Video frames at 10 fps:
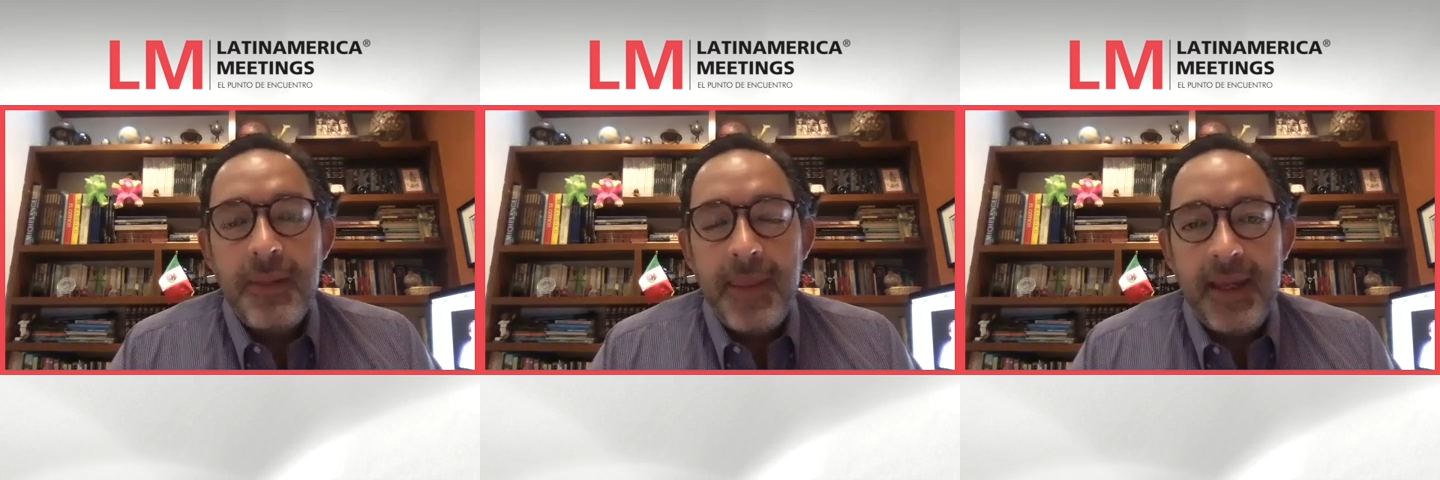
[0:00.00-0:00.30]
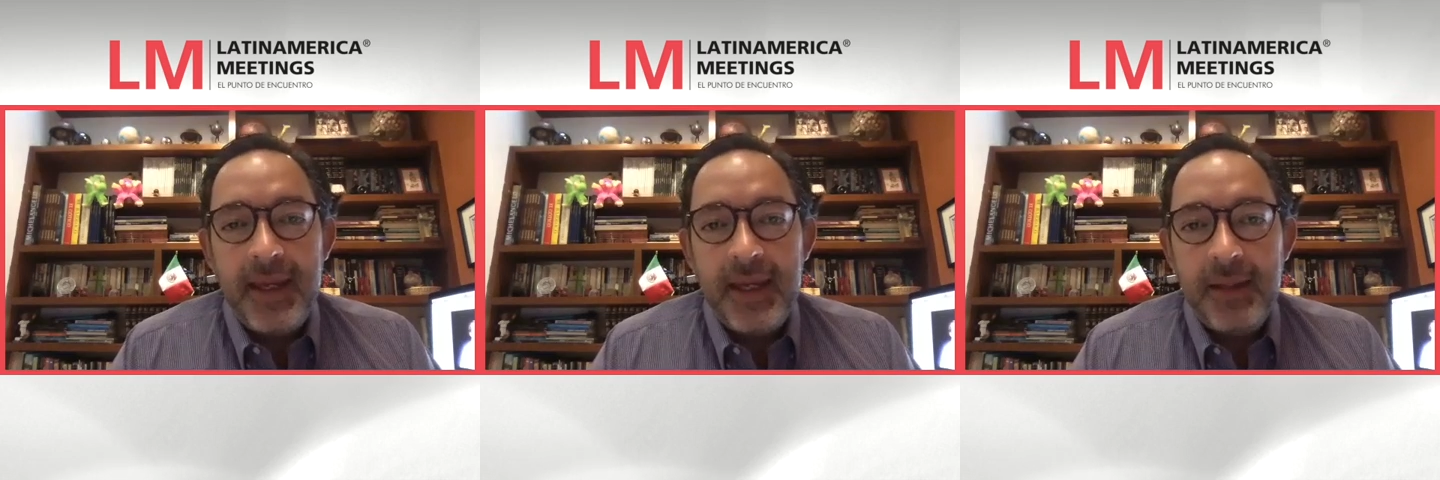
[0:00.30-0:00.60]

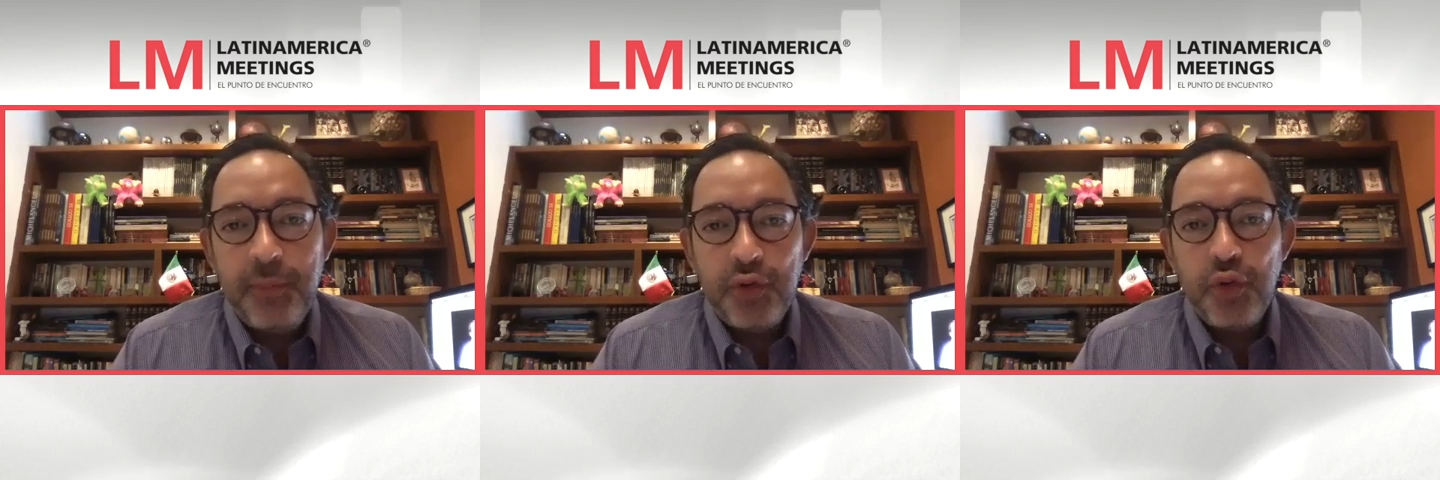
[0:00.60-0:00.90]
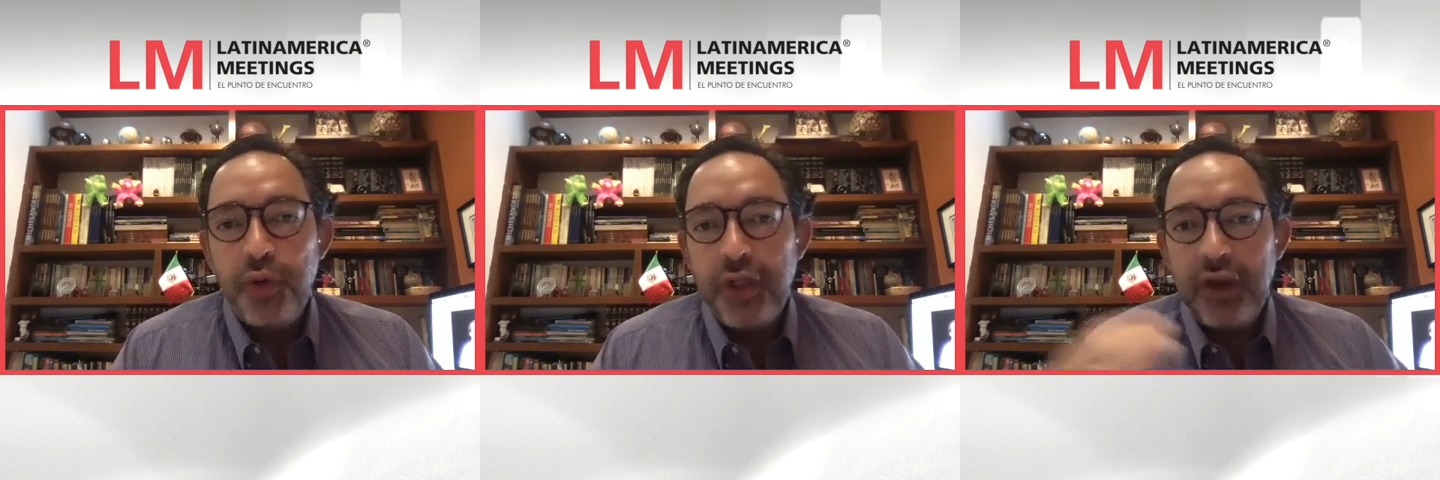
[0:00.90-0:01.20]
pues
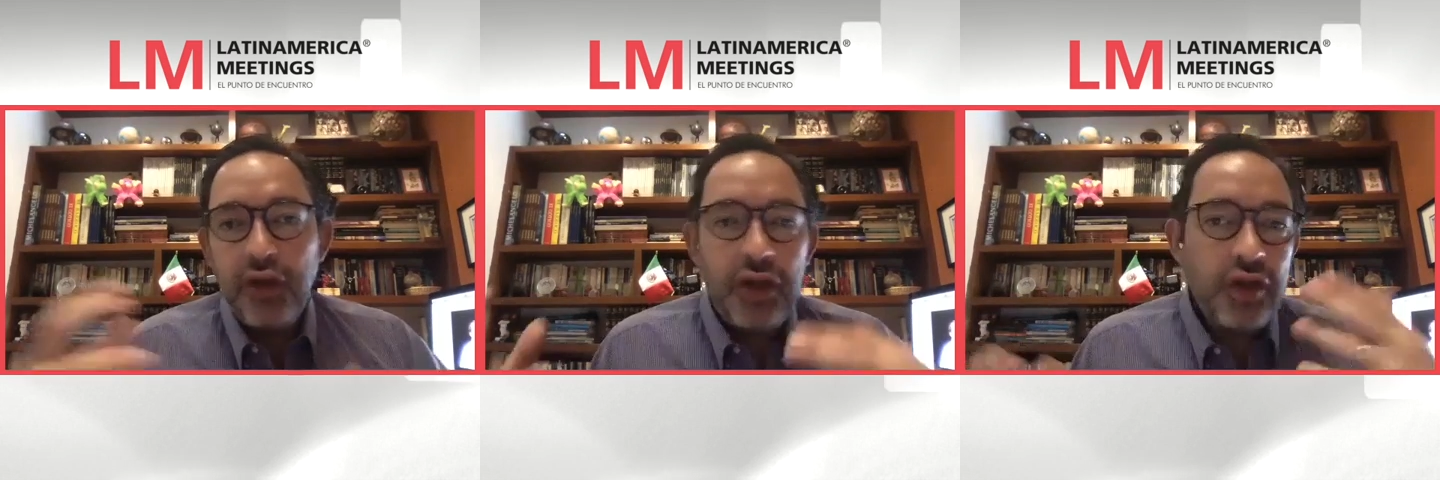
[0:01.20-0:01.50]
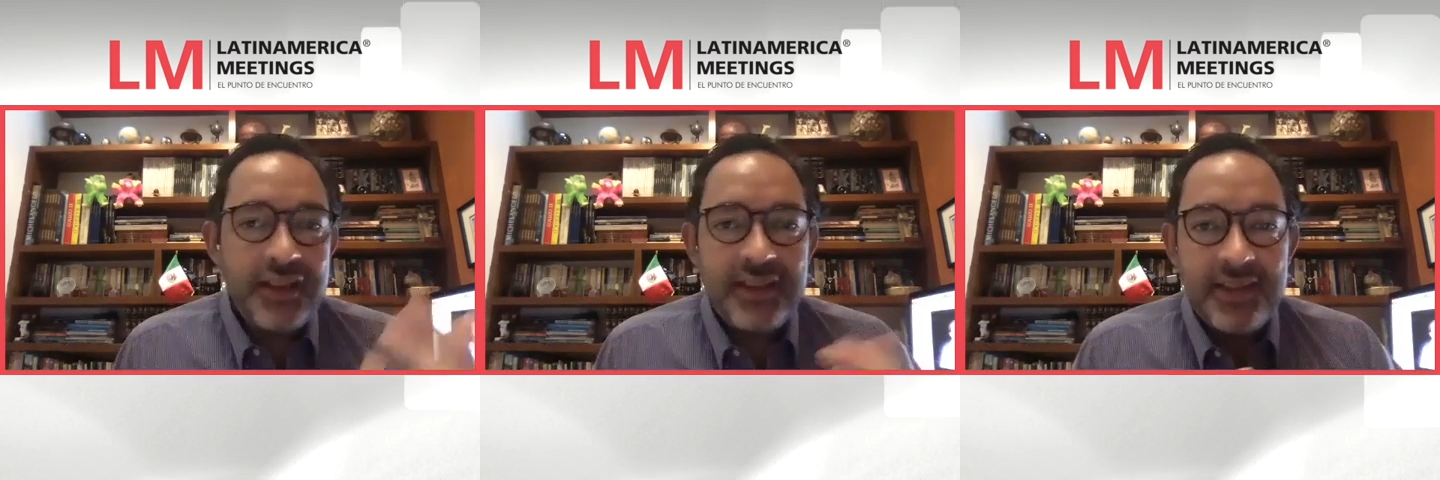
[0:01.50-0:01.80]
un poquito de lo
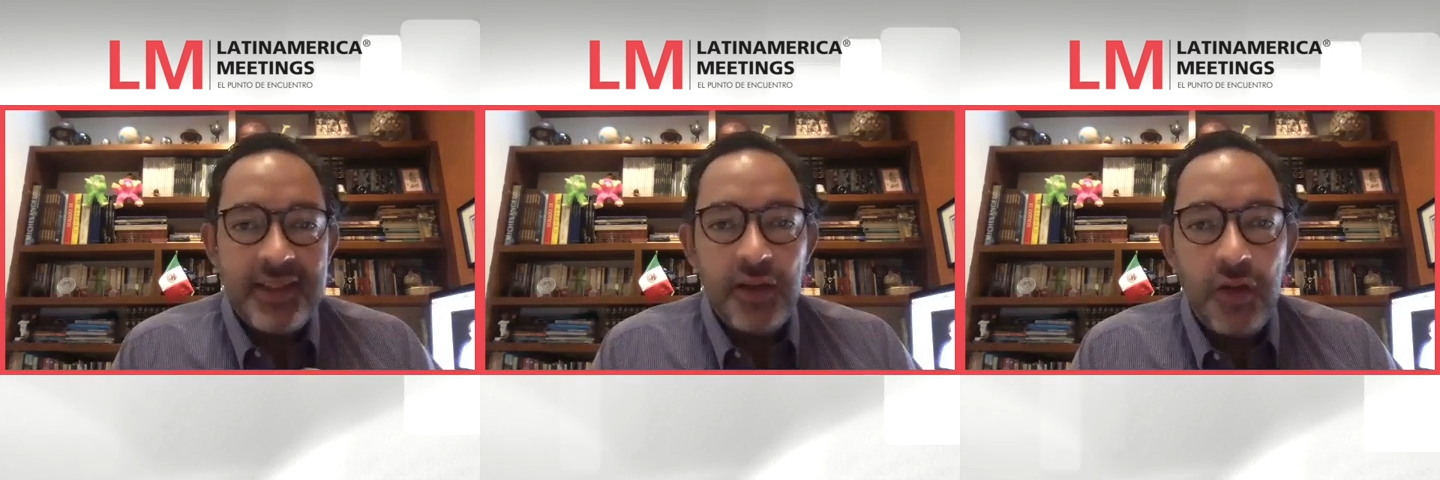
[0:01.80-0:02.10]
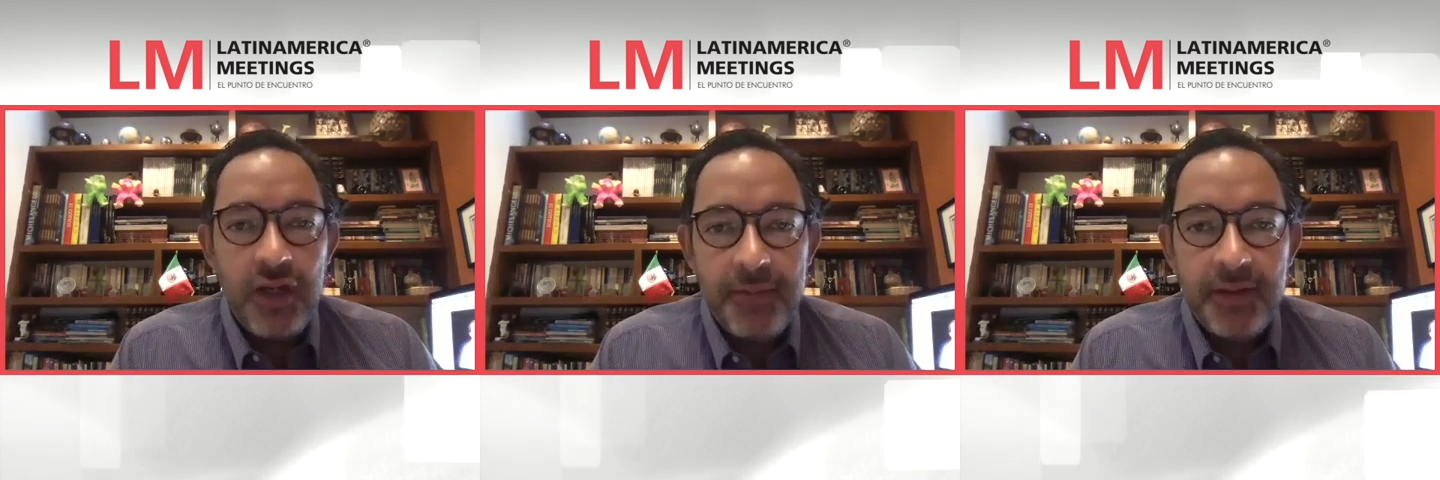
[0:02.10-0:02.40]
que está haciendo
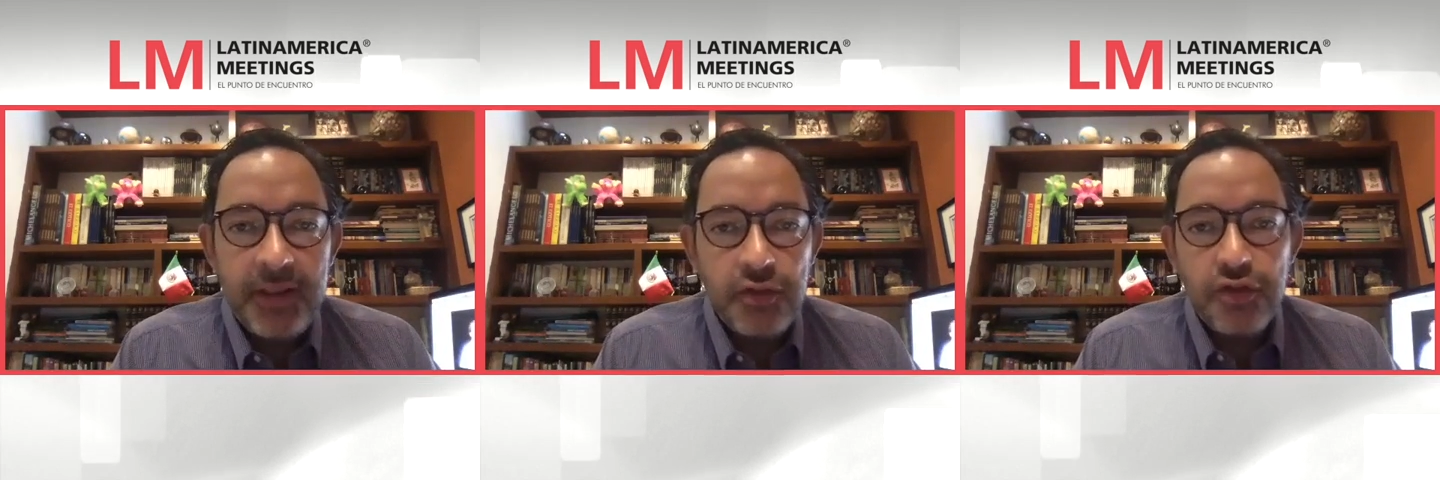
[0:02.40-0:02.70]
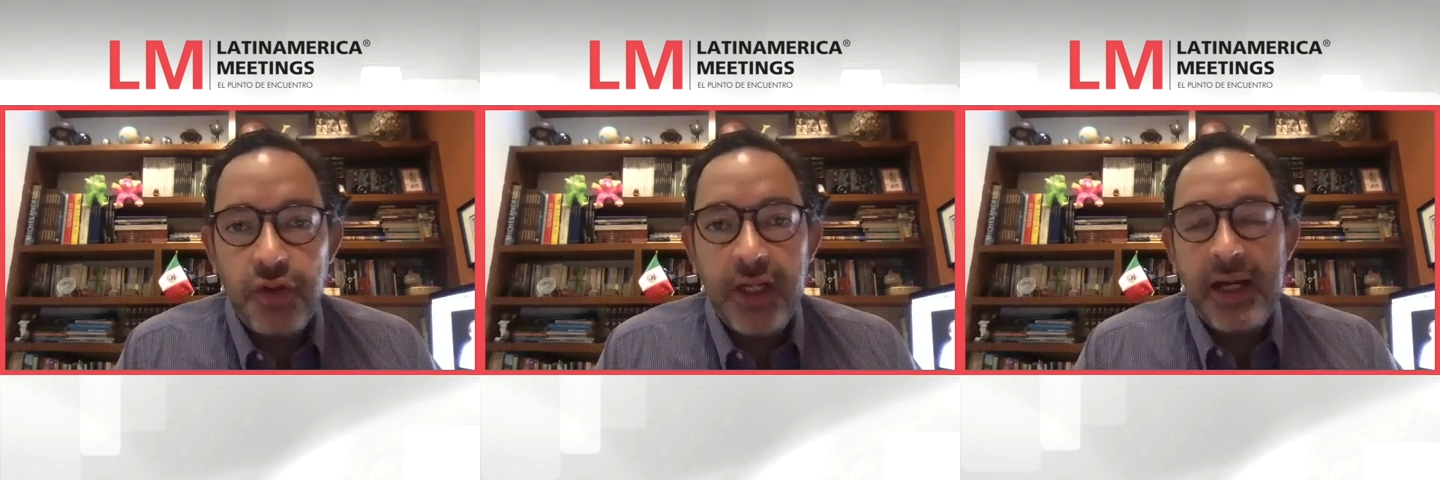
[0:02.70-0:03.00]
el Event
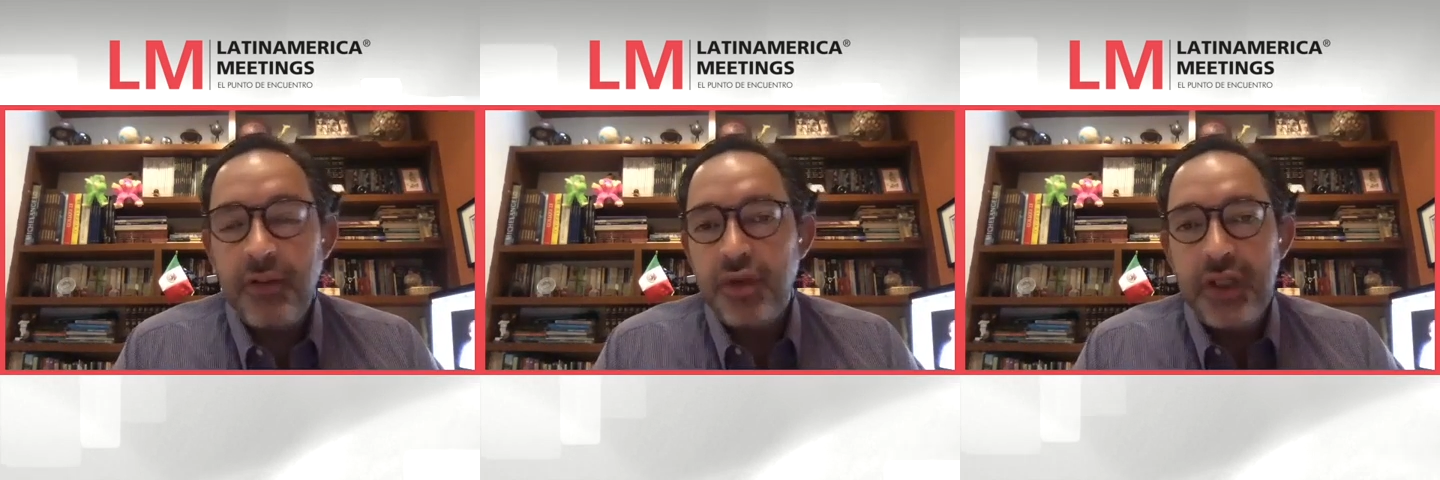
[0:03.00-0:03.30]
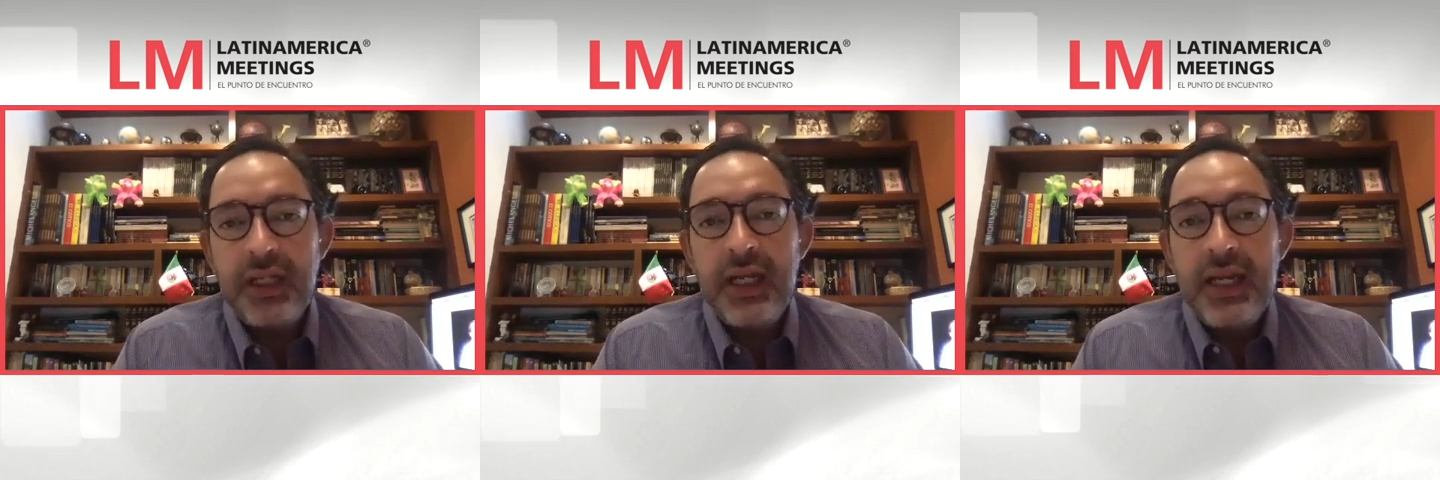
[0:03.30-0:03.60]
Industry Council.